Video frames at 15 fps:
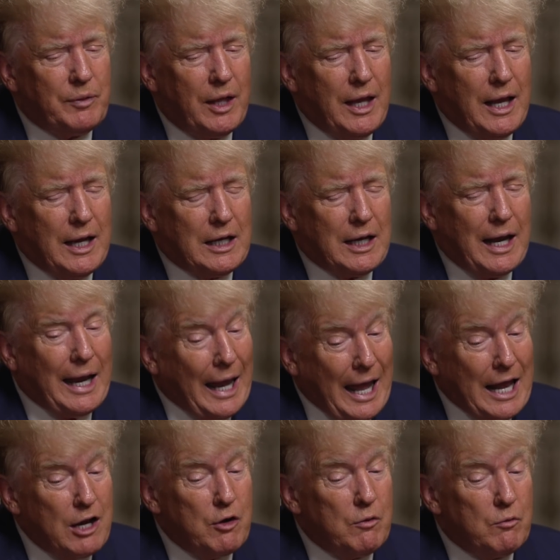And I
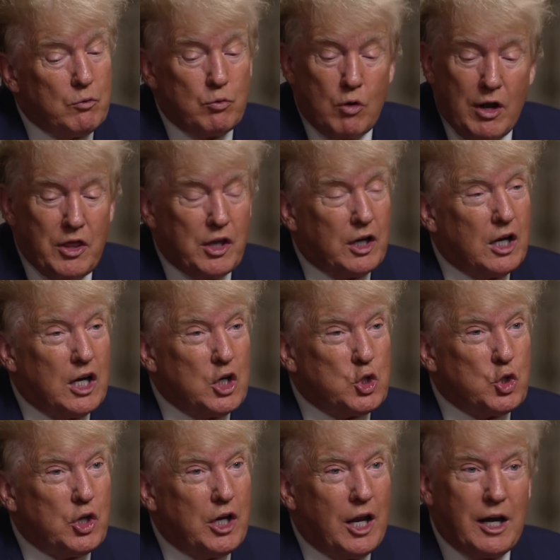had to run the
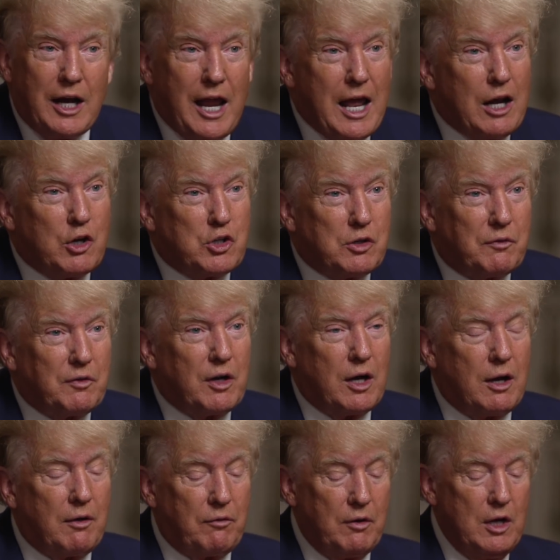country and I had to
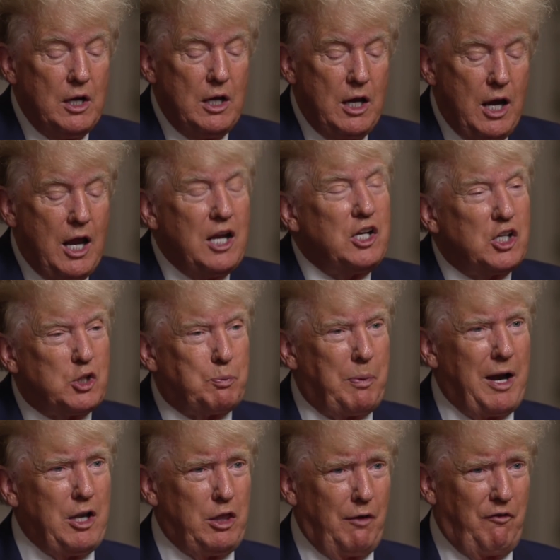survive. And
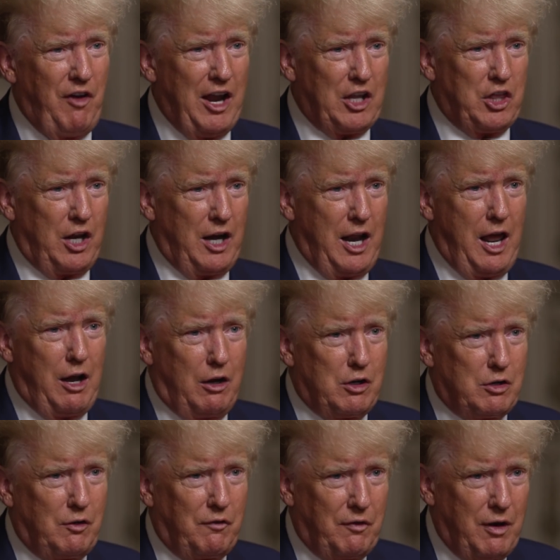despite the fact that I had to
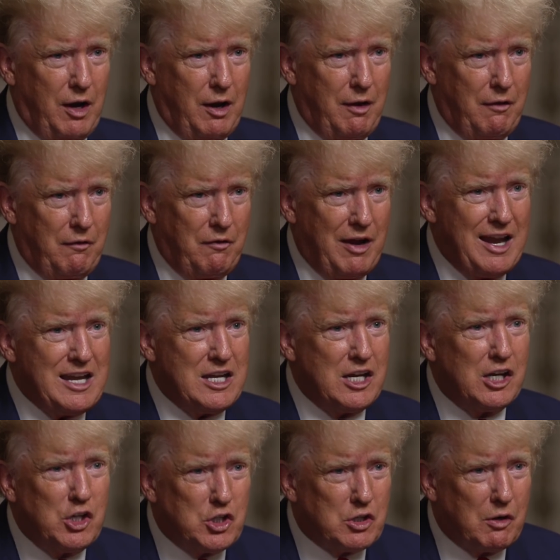survive and
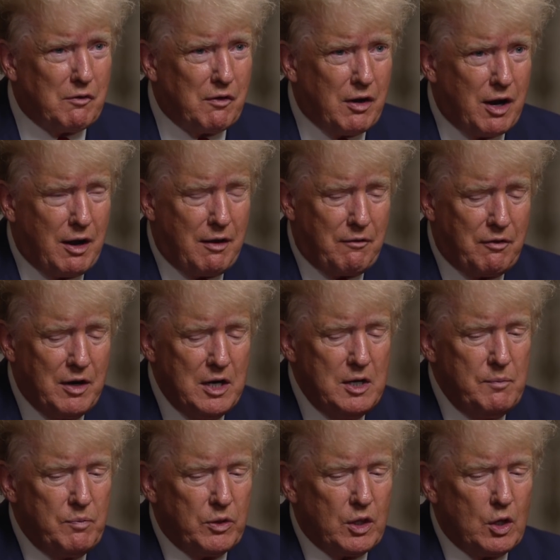did survive,
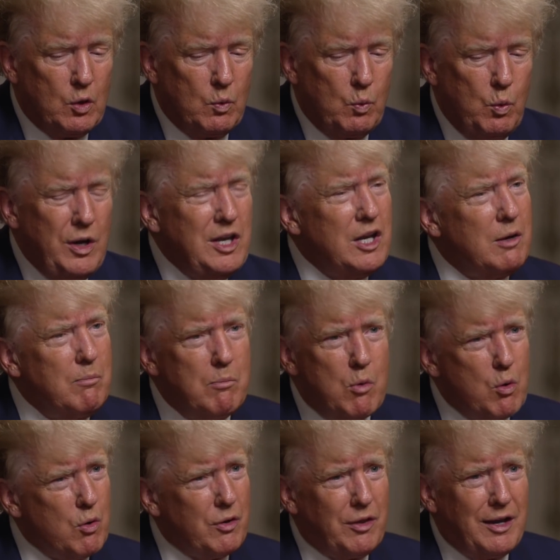we did
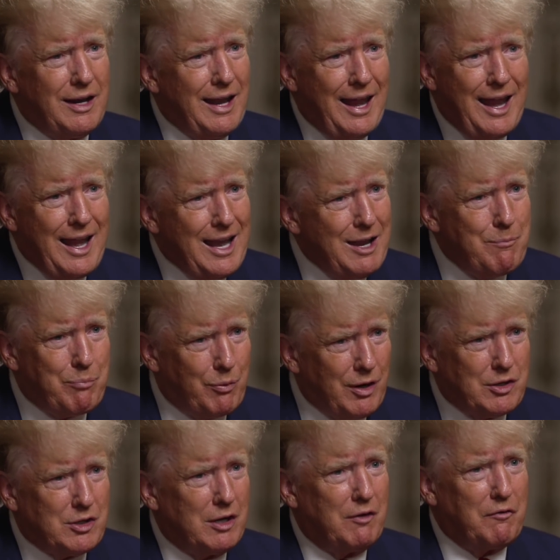more than any
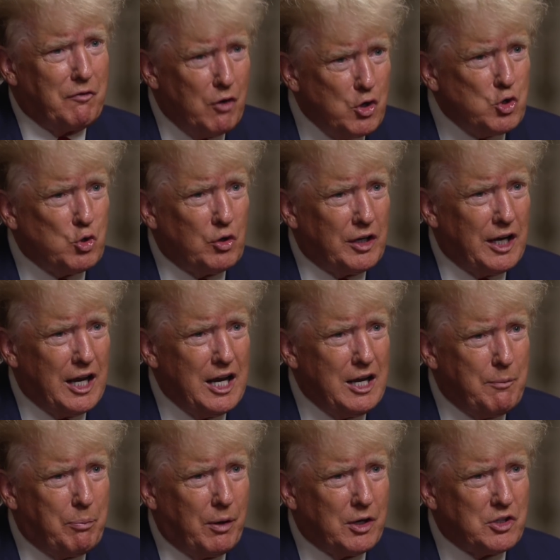president, virtually any
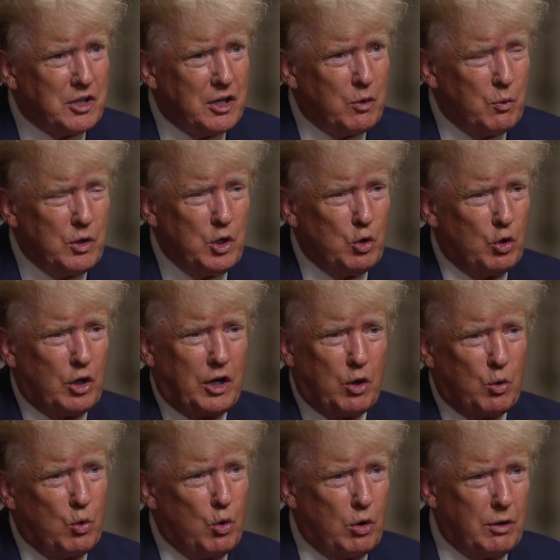president. When you look at
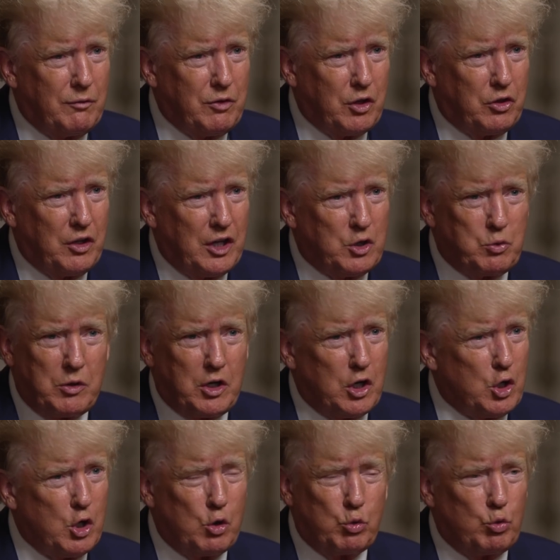all of the things, we
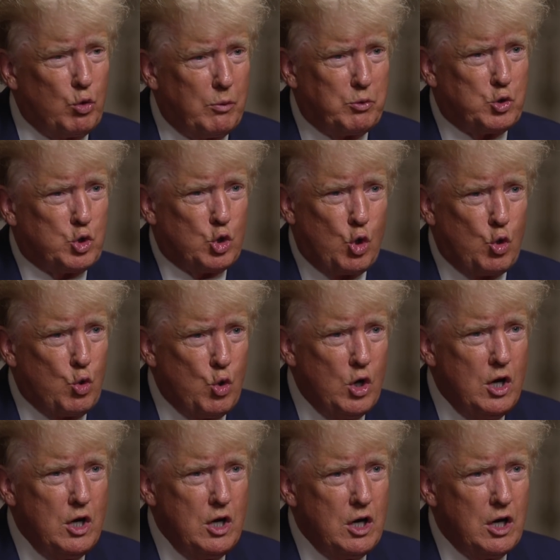could go through them so
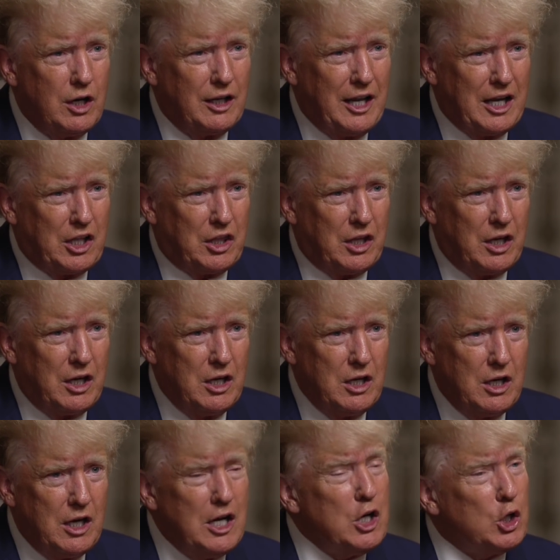lengthy,
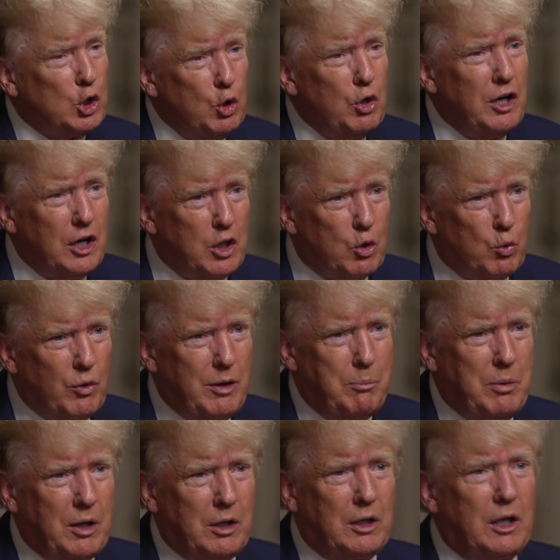including the
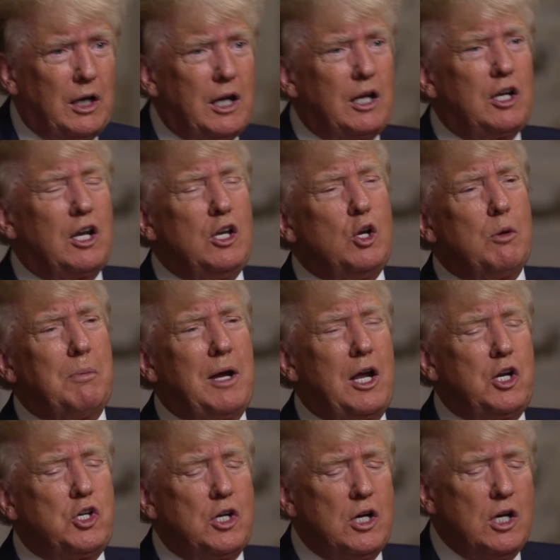rebuilding. And can you
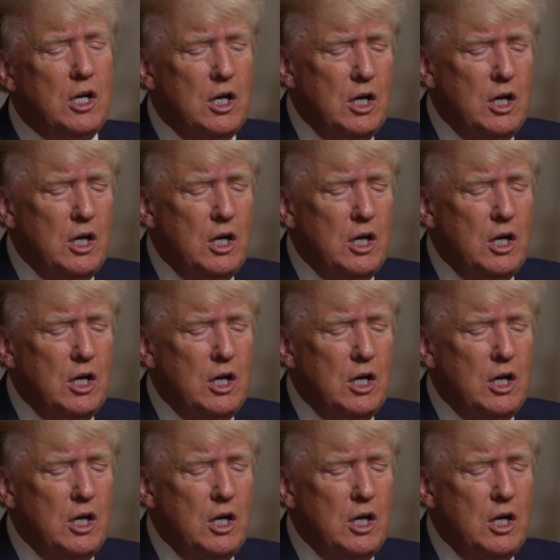imagine?